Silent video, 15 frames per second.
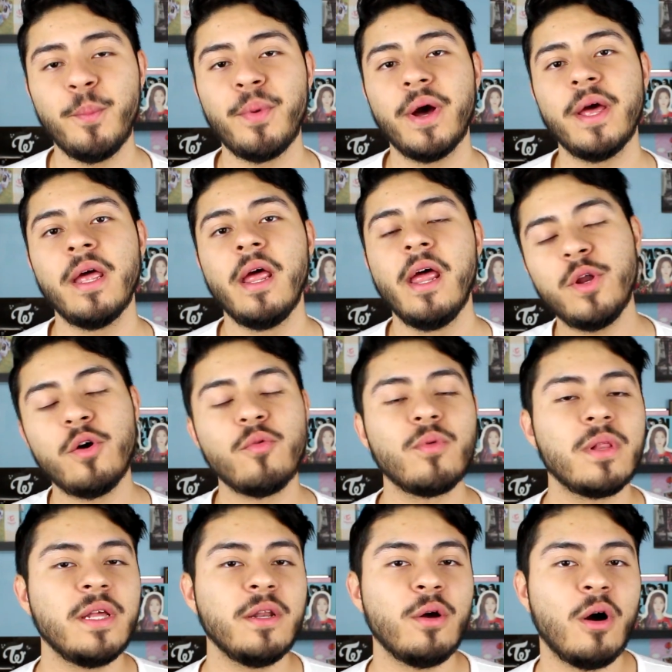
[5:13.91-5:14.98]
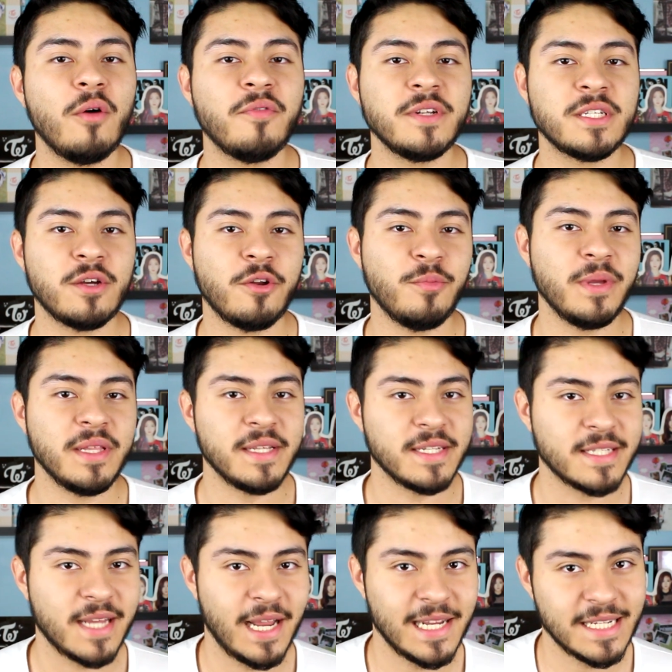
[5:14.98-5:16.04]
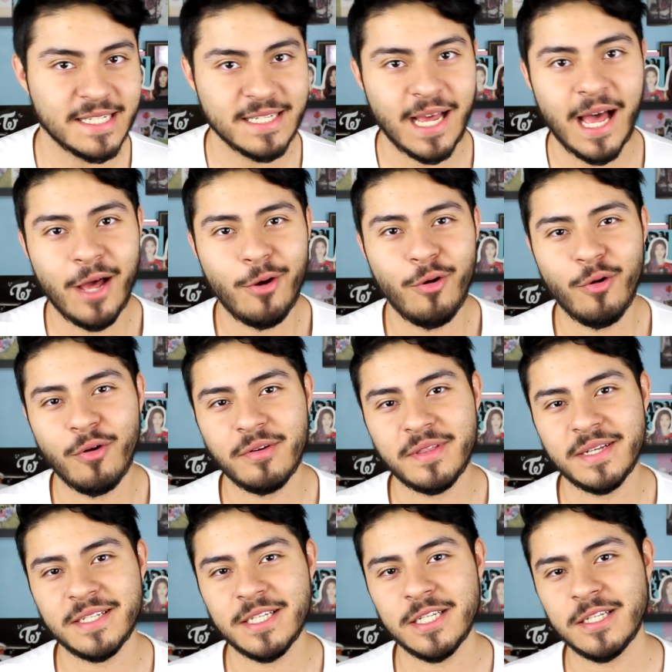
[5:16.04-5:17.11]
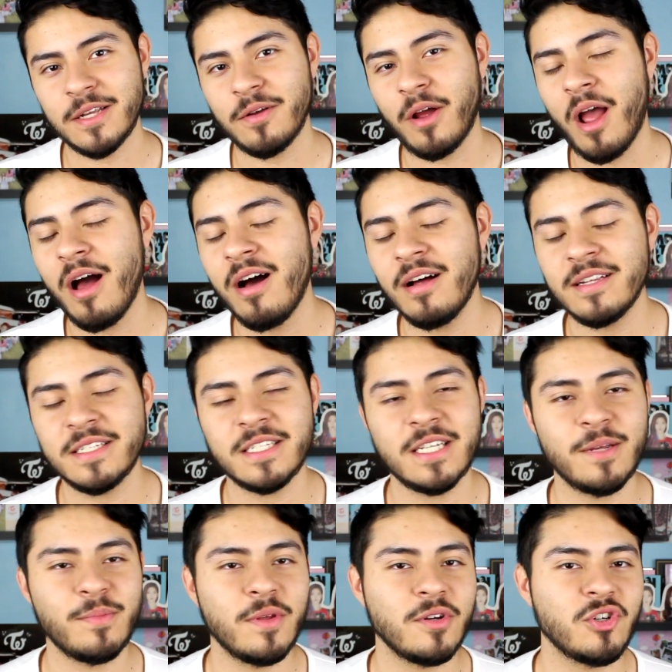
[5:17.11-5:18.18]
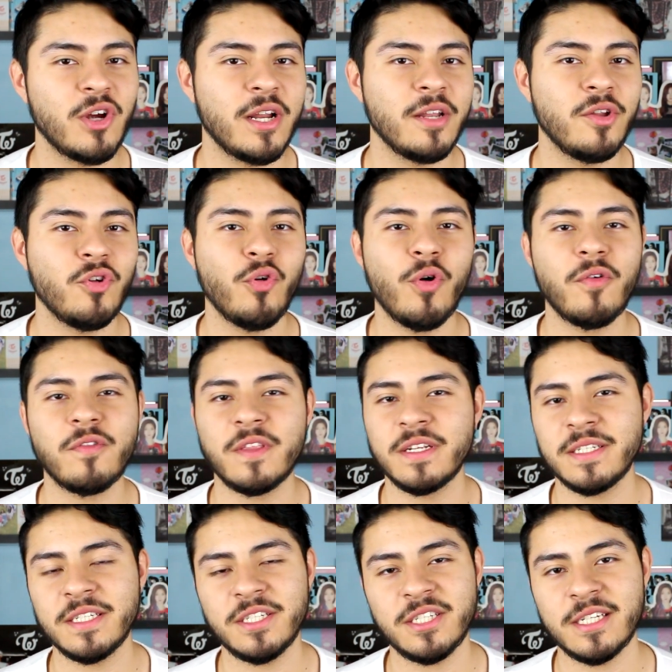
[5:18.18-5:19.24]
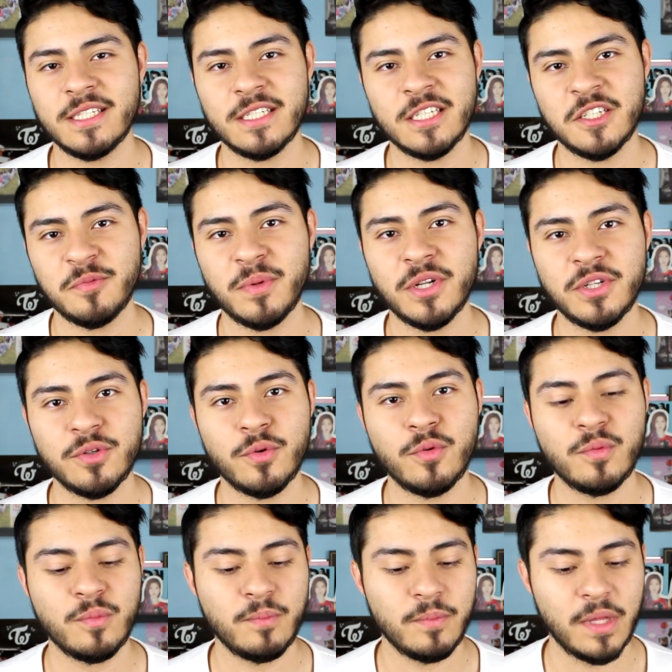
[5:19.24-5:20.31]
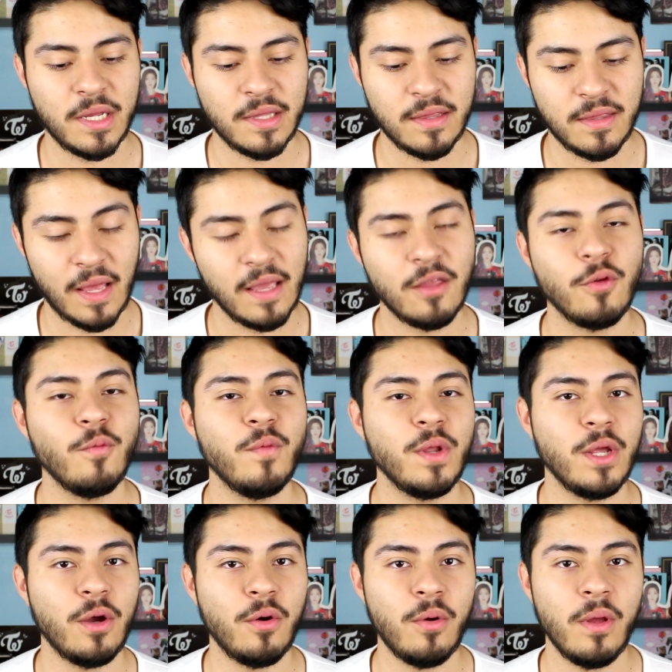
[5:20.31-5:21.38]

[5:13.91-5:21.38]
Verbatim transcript: but we don't really know if it's going to be this kind of style or if this is a concept they're trying to do or if this is just a special, like, thank you video.